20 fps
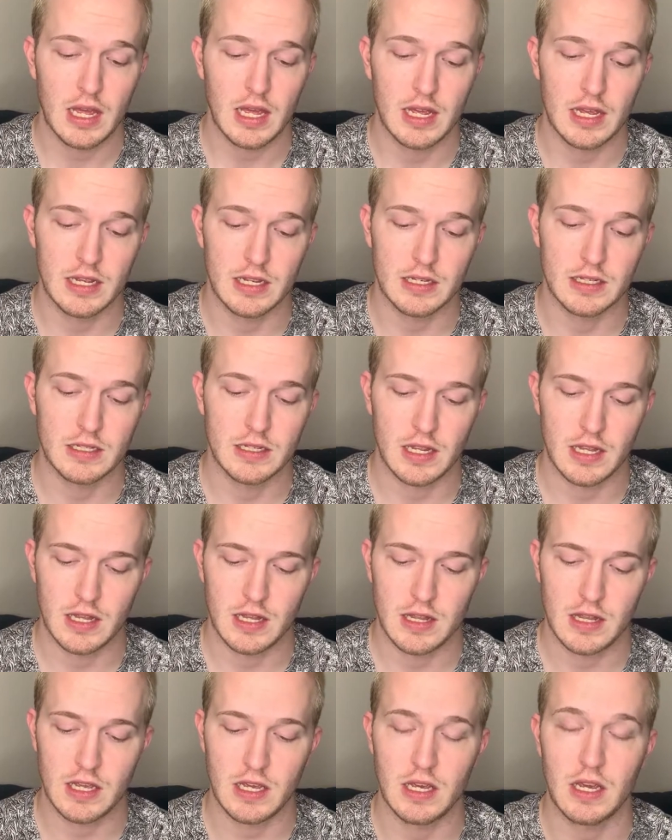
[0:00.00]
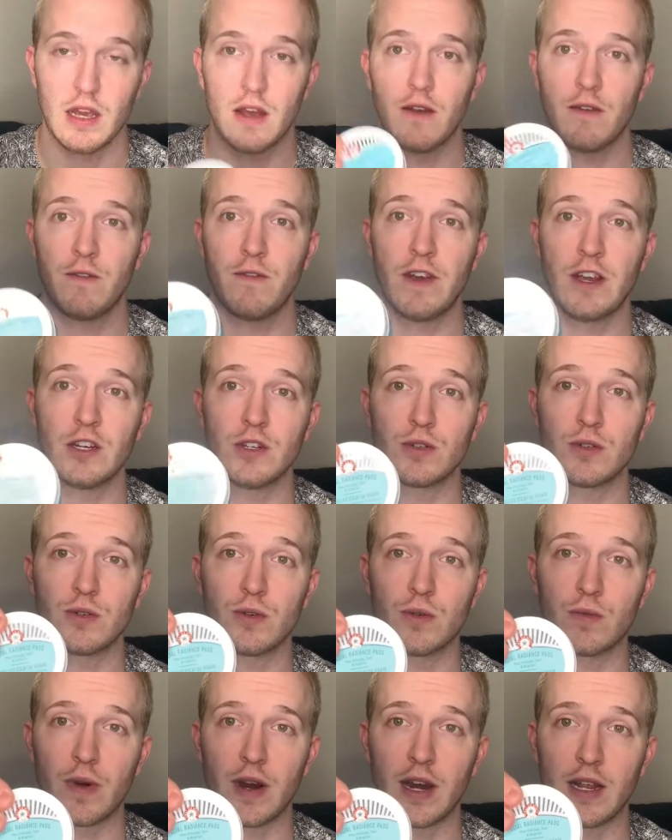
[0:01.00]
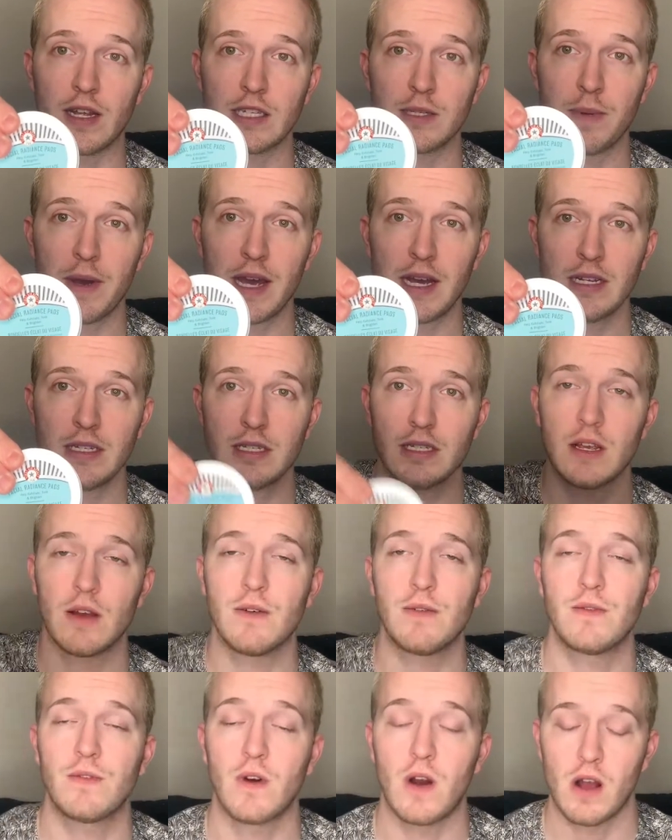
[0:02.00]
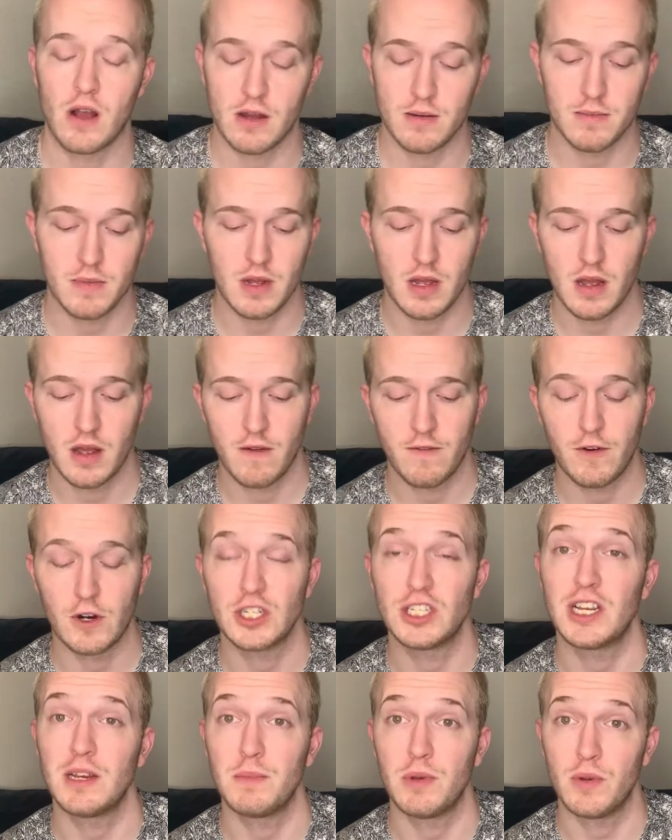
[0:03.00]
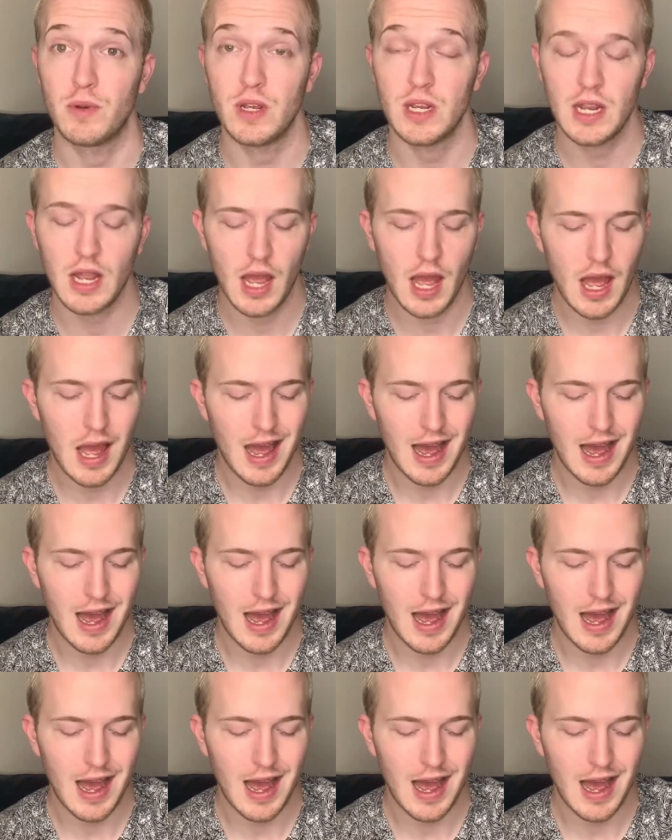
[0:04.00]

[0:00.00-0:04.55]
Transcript: is the facial radiance pads from First Aid Beauty.